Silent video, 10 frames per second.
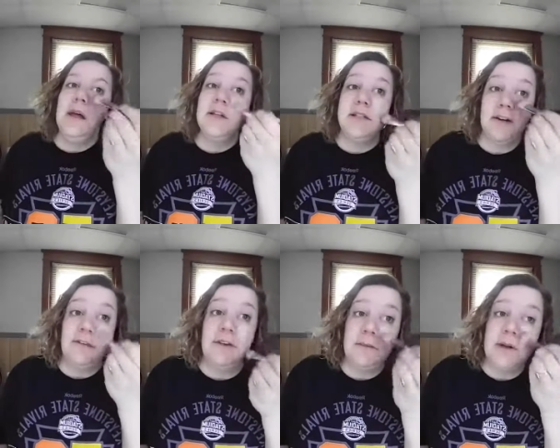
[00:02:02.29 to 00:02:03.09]
you
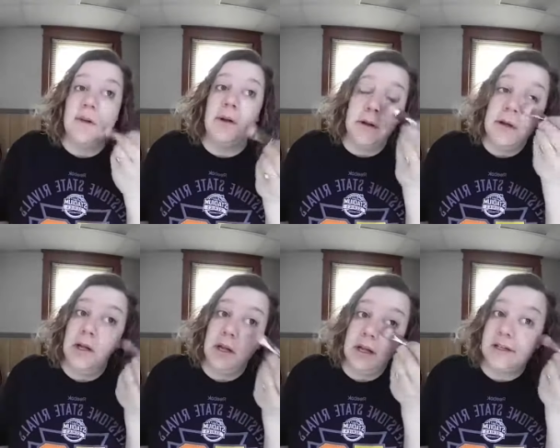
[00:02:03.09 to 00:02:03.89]
definitely want to
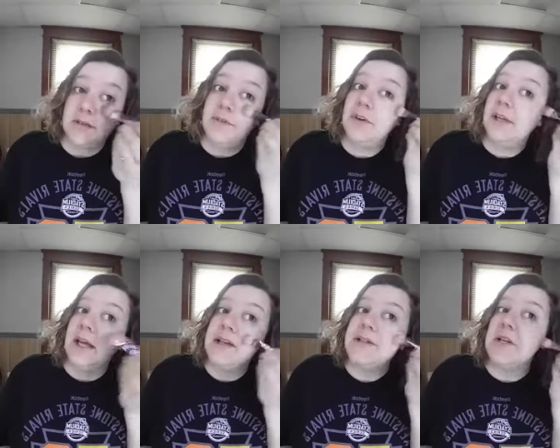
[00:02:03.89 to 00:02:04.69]

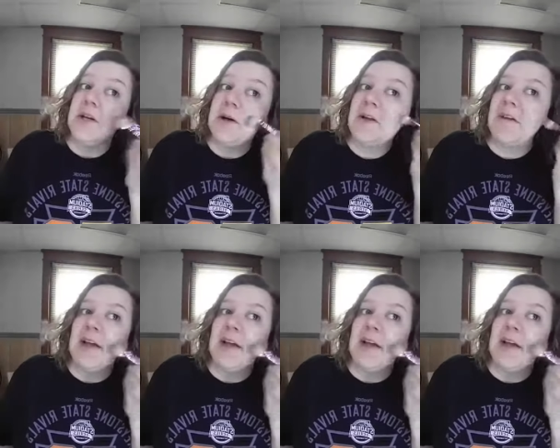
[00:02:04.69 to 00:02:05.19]
exfoliate so you don't have